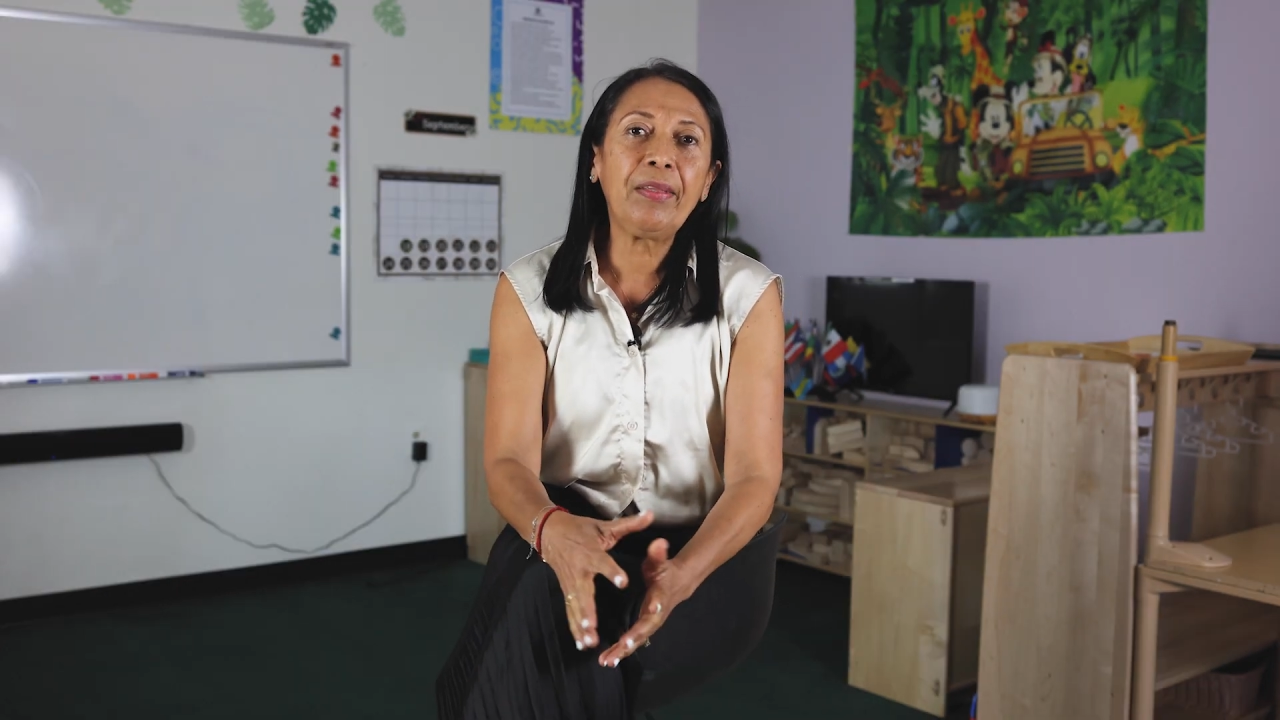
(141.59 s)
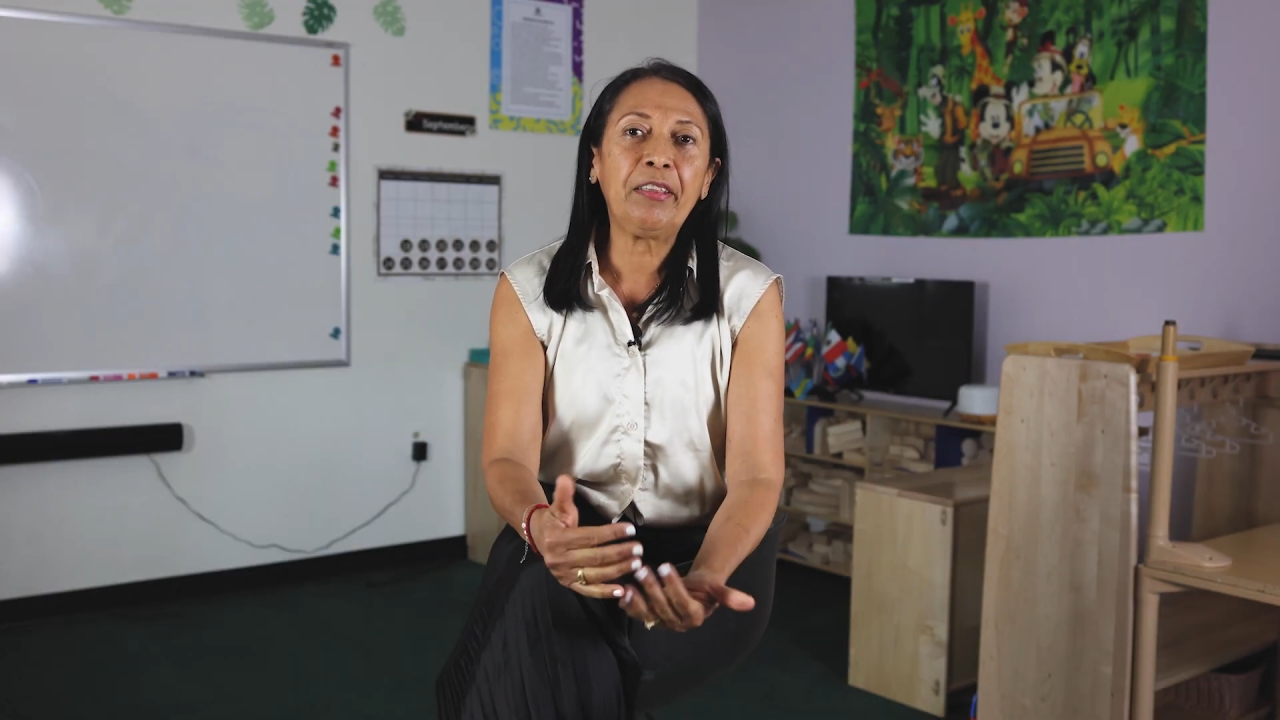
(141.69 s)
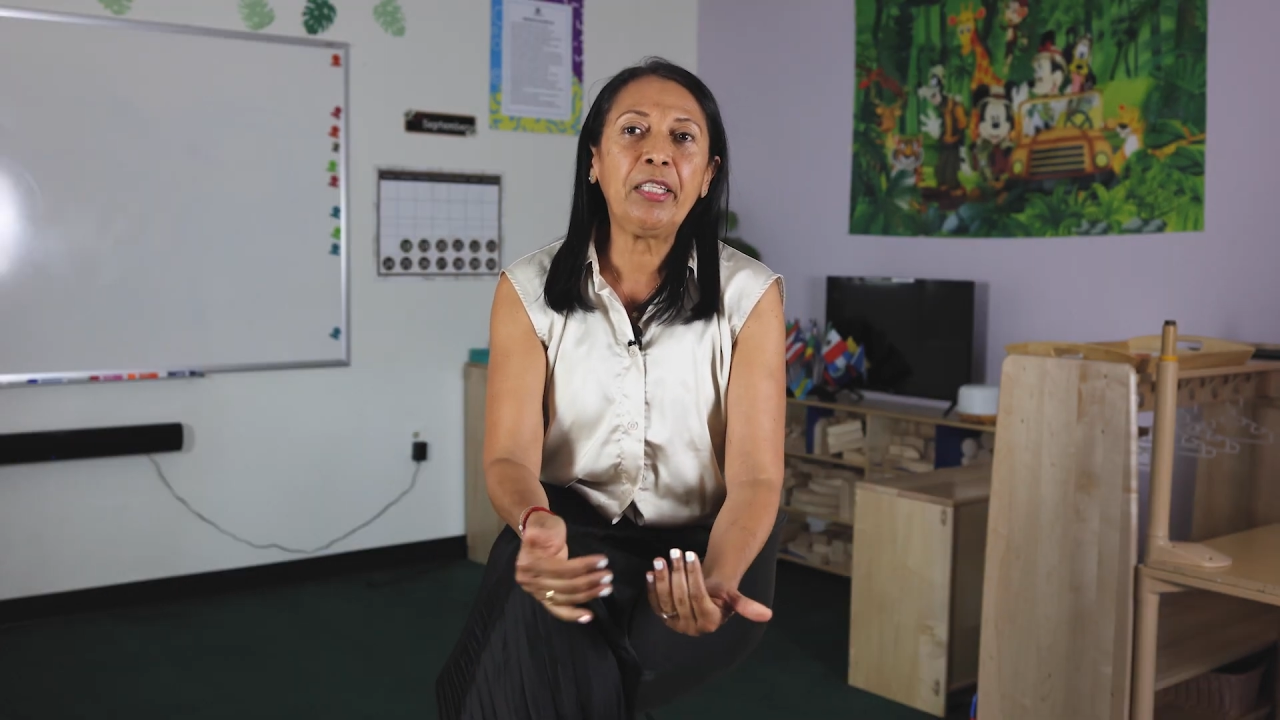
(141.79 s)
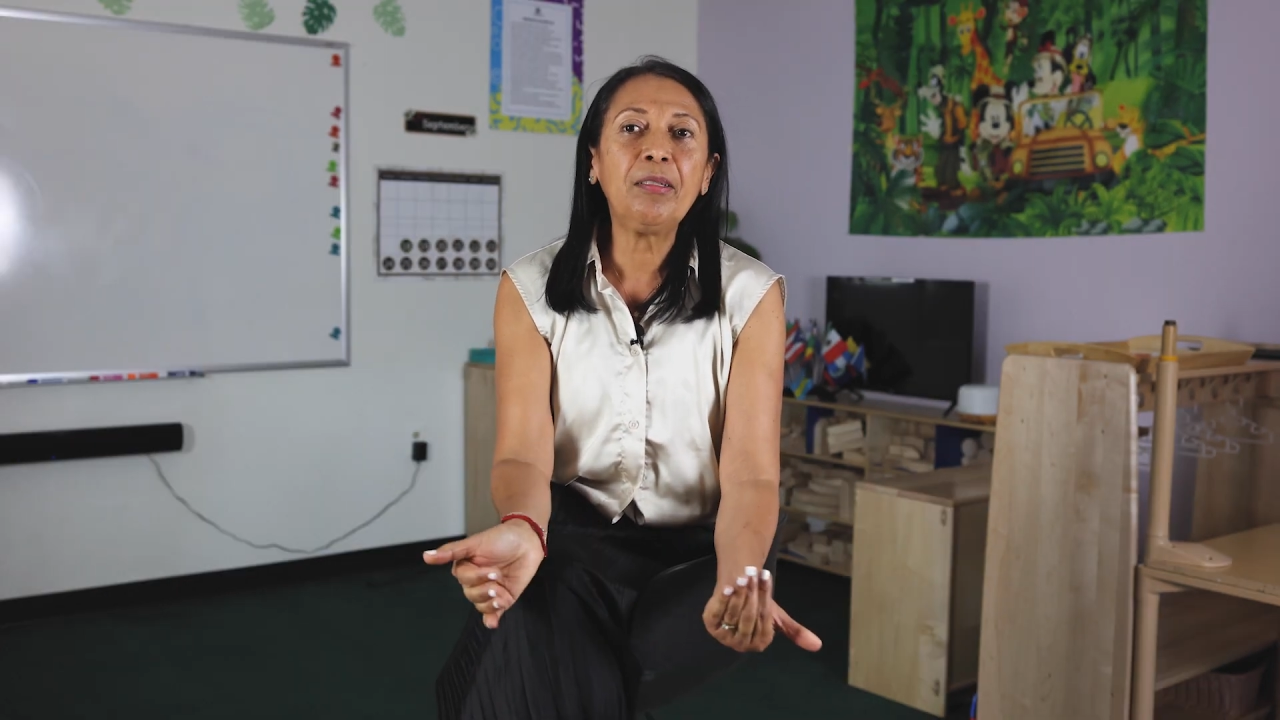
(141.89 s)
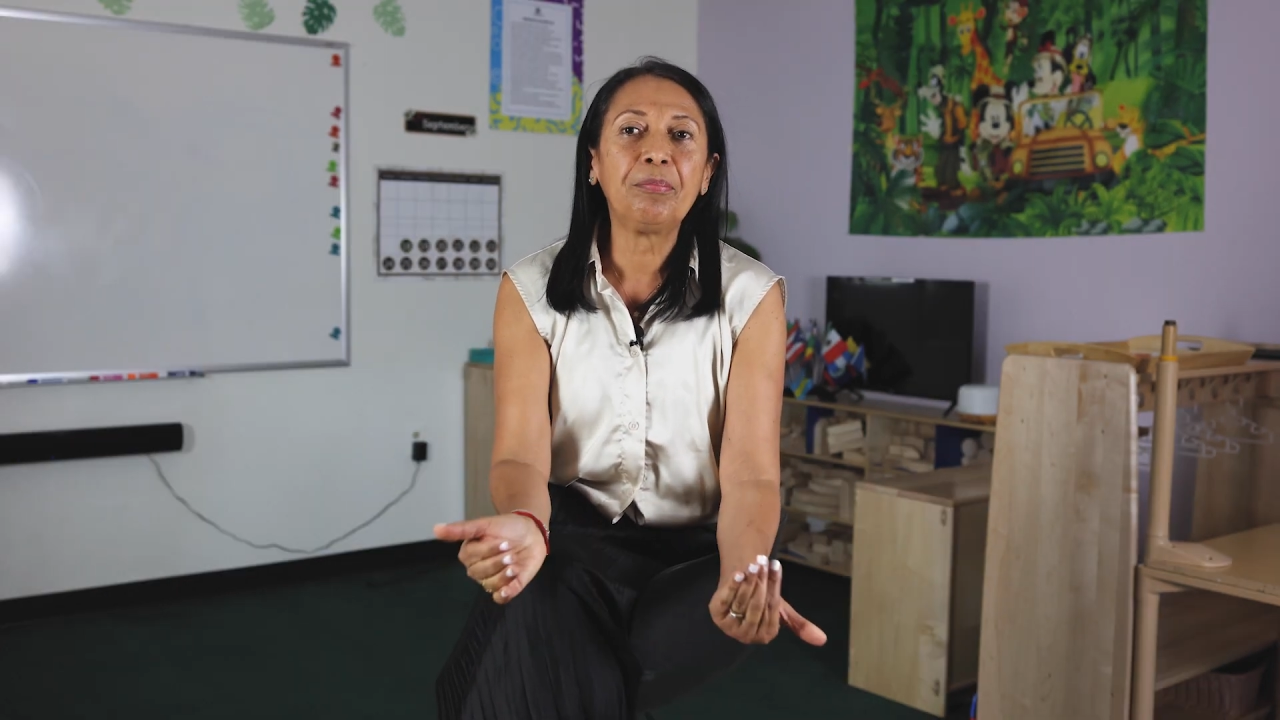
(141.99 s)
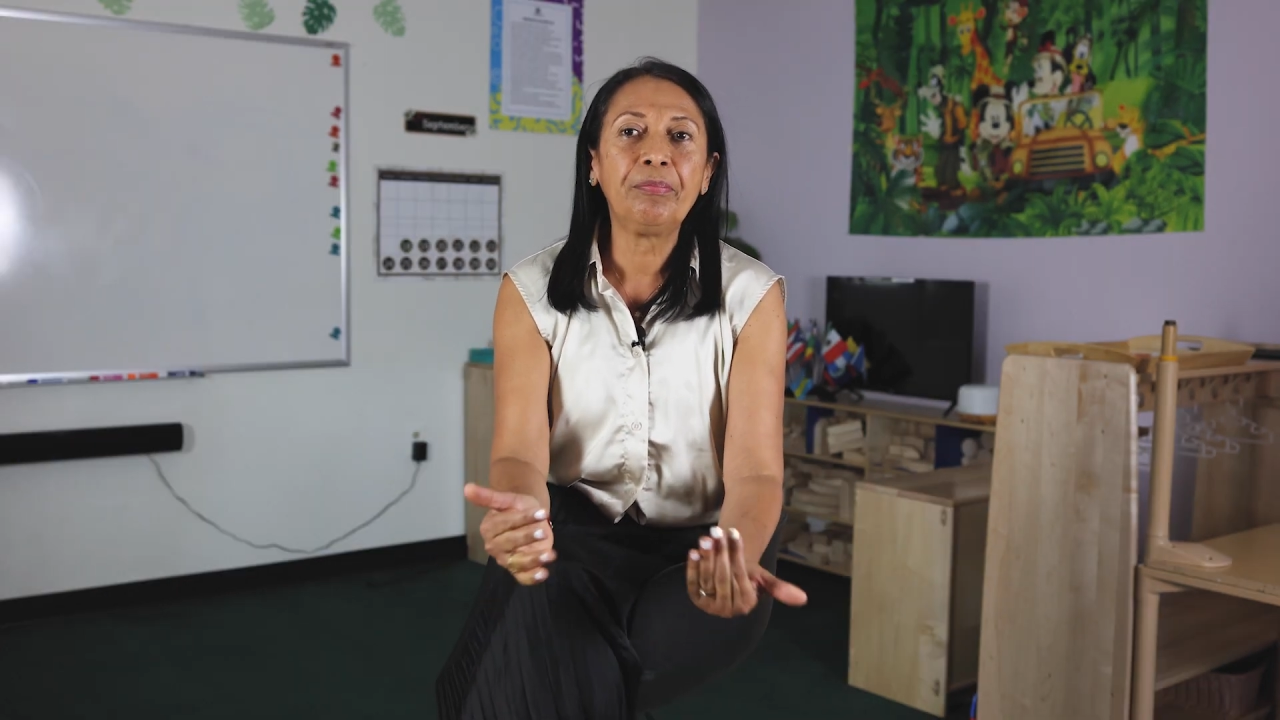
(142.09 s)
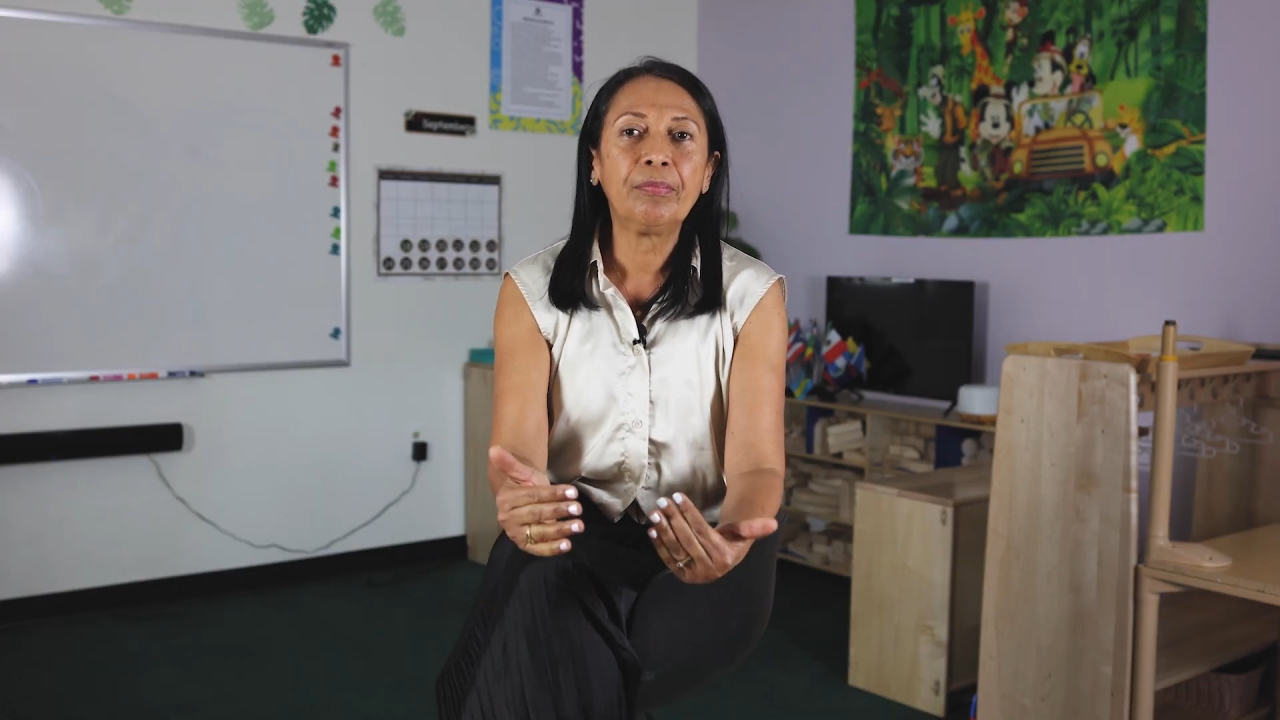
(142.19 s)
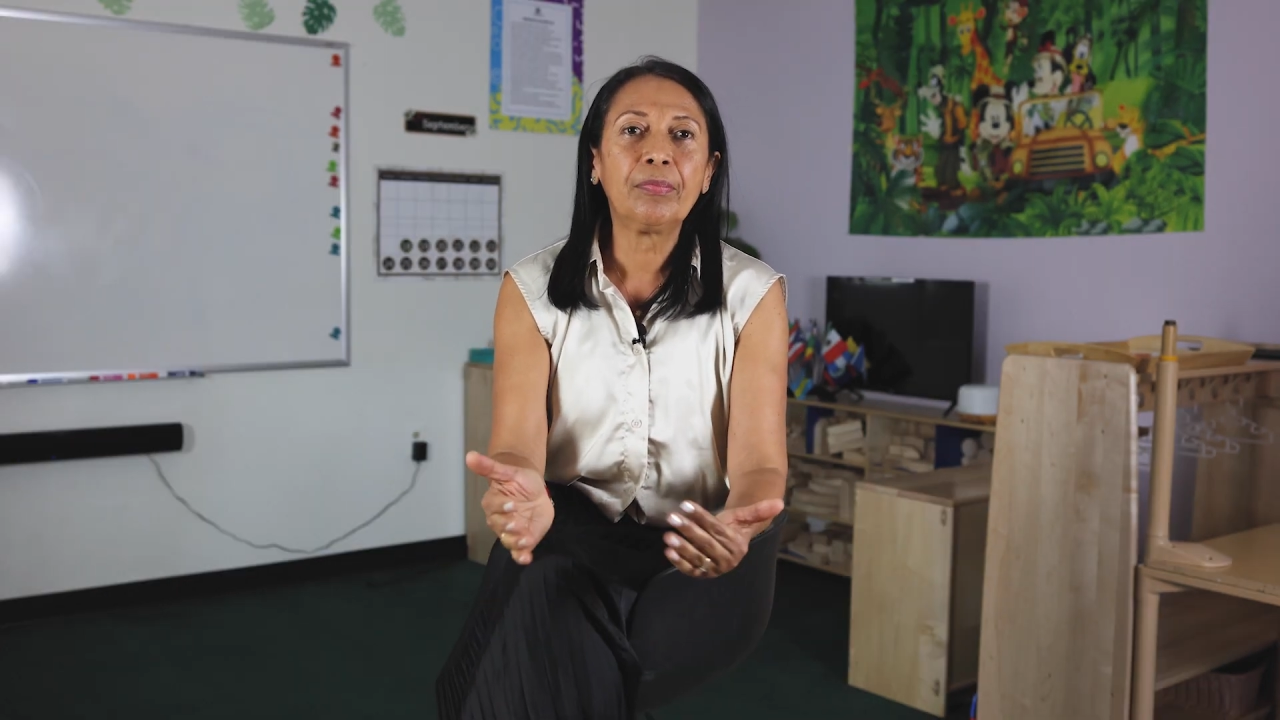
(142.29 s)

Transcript: the team